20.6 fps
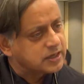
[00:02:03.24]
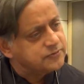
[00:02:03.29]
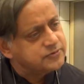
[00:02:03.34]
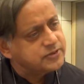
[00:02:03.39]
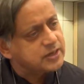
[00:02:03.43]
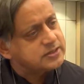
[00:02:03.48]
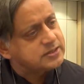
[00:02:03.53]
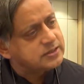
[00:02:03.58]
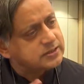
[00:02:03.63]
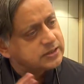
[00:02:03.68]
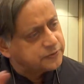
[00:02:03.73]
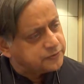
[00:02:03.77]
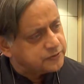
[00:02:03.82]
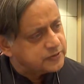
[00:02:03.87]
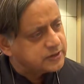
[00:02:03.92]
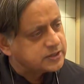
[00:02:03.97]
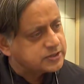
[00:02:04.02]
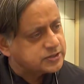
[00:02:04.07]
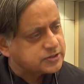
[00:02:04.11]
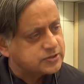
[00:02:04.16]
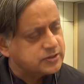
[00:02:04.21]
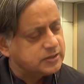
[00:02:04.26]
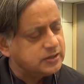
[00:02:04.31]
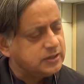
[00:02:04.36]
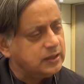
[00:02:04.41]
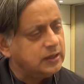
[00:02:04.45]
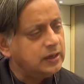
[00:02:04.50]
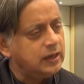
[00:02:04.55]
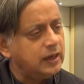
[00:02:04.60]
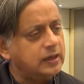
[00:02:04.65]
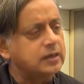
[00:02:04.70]
gives us a different history
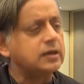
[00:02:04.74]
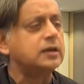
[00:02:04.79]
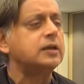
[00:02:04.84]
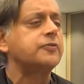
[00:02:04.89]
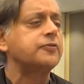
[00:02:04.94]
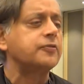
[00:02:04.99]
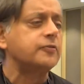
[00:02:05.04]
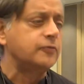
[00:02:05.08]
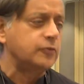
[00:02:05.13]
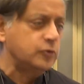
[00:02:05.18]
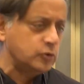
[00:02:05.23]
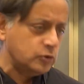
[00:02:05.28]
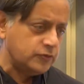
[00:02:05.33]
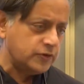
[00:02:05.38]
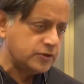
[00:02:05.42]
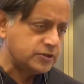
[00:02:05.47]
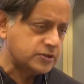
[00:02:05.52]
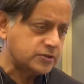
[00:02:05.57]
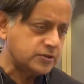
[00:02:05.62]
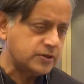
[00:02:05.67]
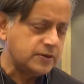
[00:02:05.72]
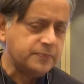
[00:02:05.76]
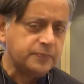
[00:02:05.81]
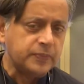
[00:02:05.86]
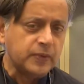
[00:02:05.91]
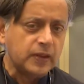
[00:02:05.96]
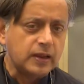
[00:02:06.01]
and a different view of history.